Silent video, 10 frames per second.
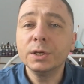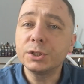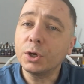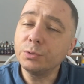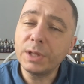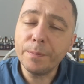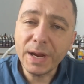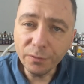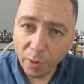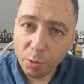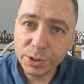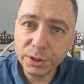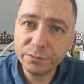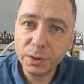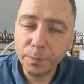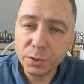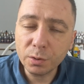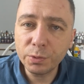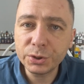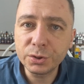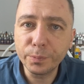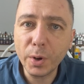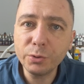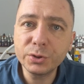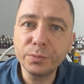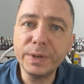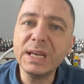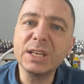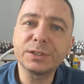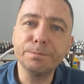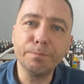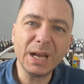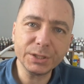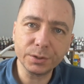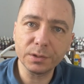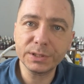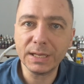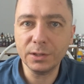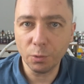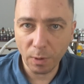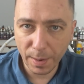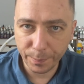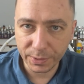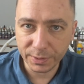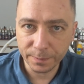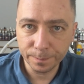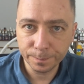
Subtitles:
So the main focus of the model was supposed to be his muscles and the weapon.